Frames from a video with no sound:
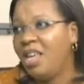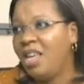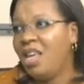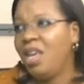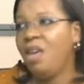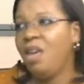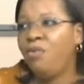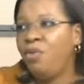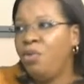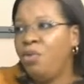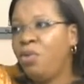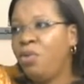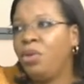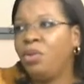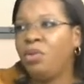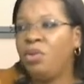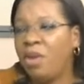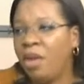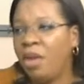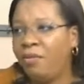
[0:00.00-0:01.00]
If you is
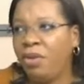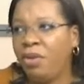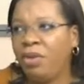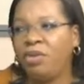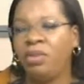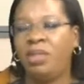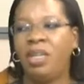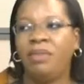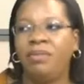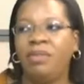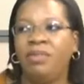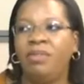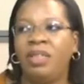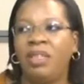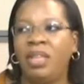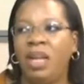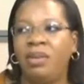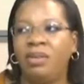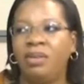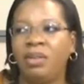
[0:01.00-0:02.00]
okay for you to take fifty
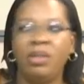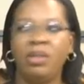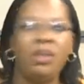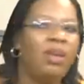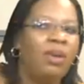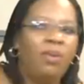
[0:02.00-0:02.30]
thousand,